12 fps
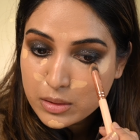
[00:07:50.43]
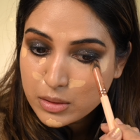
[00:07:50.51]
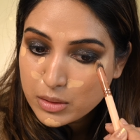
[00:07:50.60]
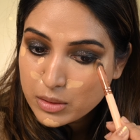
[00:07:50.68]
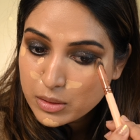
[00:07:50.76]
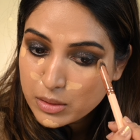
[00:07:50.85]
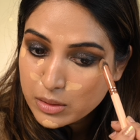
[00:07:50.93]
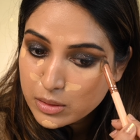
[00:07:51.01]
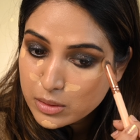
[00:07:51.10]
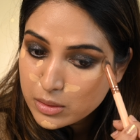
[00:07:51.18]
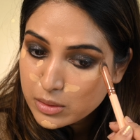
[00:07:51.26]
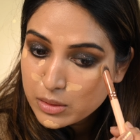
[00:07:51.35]
not
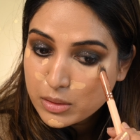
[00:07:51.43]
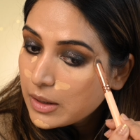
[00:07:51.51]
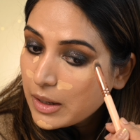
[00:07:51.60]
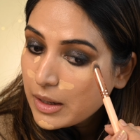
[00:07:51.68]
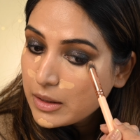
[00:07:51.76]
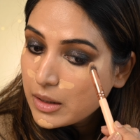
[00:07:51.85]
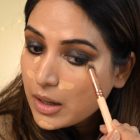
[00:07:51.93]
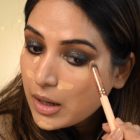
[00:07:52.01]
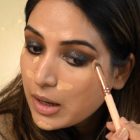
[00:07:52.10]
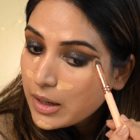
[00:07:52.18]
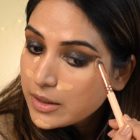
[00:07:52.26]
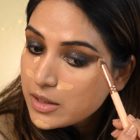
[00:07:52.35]
careful with it. And
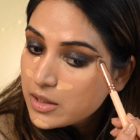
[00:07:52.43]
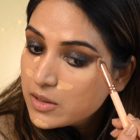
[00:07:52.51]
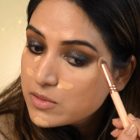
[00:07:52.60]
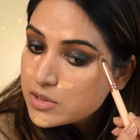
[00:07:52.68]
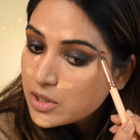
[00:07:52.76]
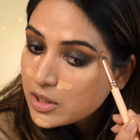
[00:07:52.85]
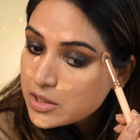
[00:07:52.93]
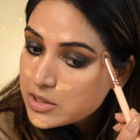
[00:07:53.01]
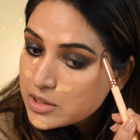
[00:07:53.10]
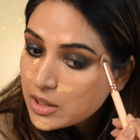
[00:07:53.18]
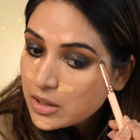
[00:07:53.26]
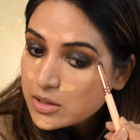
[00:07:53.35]
I use the
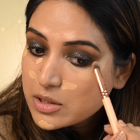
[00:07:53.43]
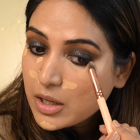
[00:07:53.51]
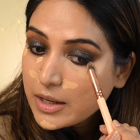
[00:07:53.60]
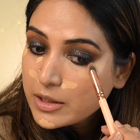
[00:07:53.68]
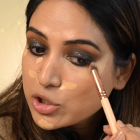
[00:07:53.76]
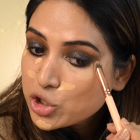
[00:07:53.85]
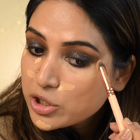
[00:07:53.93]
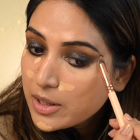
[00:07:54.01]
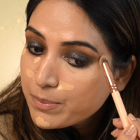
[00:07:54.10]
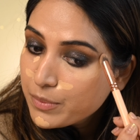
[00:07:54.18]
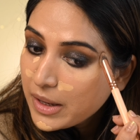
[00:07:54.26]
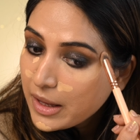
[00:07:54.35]
concealer to kind of
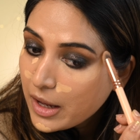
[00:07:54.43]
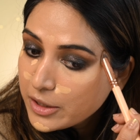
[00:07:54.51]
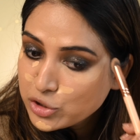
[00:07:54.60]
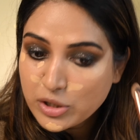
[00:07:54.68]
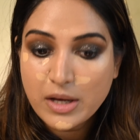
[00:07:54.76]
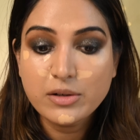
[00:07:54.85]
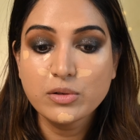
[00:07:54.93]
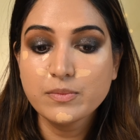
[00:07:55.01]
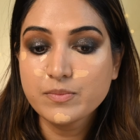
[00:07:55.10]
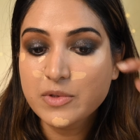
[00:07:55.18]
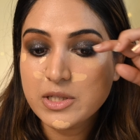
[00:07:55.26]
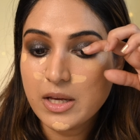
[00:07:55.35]
shape my eyeshadow.
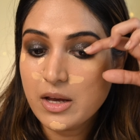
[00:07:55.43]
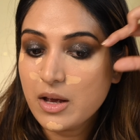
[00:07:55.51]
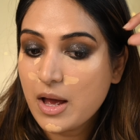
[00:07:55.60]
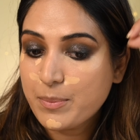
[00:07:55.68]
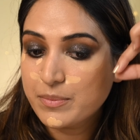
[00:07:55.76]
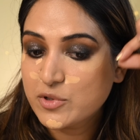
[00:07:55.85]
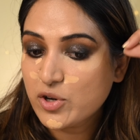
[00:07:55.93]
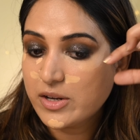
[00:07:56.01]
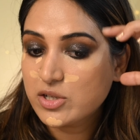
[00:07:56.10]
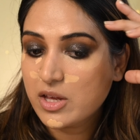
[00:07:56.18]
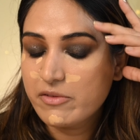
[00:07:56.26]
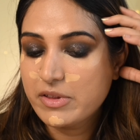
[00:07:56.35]
See, I'm trying
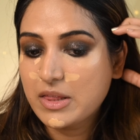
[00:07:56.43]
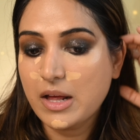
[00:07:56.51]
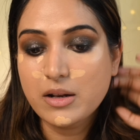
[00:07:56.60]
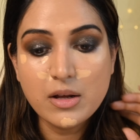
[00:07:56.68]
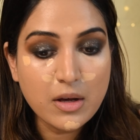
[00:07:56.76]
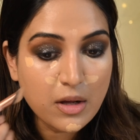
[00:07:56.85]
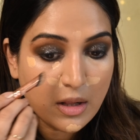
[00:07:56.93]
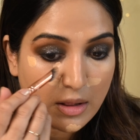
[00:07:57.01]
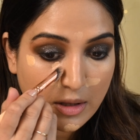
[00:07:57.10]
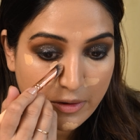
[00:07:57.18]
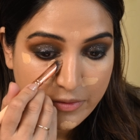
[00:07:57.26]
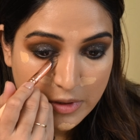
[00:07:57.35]
to give it that
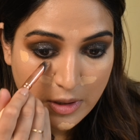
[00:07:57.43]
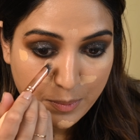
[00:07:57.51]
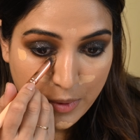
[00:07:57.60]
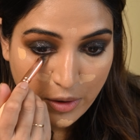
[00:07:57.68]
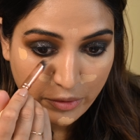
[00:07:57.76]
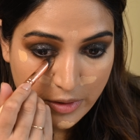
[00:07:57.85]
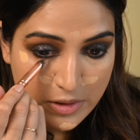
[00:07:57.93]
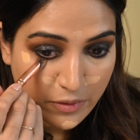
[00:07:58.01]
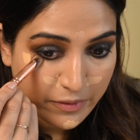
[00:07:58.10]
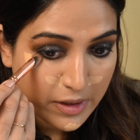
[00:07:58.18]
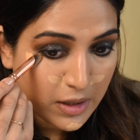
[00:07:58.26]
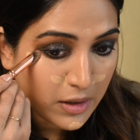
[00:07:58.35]
lifted appearance
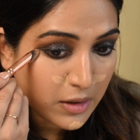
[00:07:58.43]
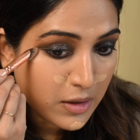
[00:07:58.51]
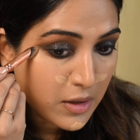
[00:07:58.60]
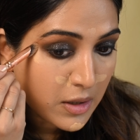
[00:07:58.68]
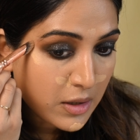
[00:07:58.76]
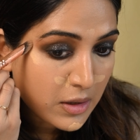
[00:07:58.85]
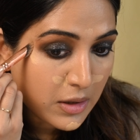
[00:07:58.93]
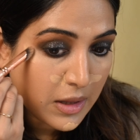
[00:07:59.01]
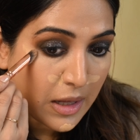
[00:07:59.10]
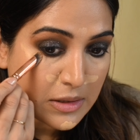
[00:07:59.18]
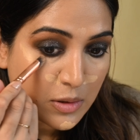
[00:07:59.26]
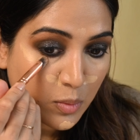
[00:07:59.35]
over here.
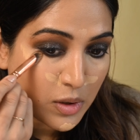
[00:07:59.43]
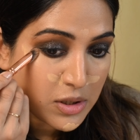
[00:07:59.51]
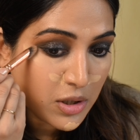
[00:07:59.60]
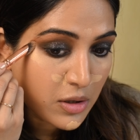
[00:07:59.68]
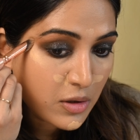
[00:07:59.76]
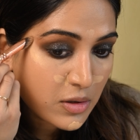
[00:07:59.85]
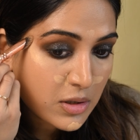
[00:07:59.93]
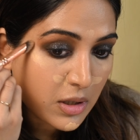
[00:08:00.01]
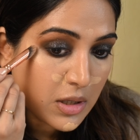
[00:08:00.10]
That's what you use the